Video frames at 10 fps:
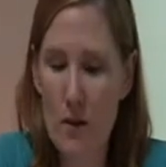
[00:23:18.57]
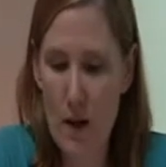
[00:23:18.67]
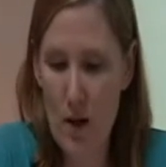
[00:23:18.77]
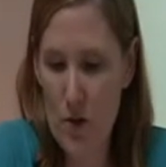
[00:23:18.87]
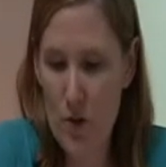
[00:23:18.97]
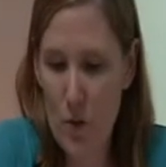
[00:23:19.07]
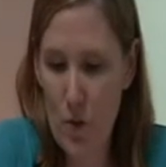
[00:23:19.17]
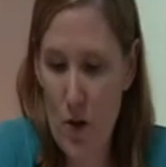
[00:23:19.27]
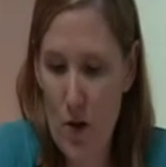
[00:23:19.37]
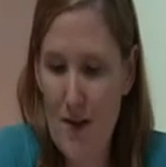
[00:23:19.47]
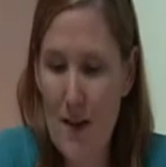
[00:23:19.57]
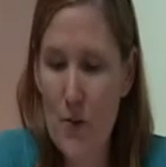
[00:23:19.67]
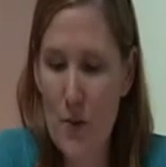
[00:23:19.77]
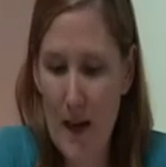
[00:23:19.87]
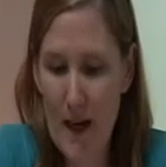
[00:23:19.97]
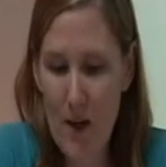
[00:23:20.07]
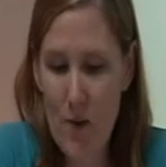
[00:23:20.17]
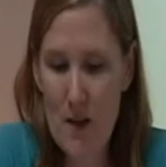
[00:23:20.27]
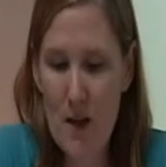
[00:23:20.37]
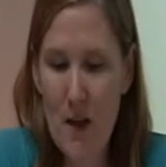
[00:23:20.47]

and cultural worlds into account,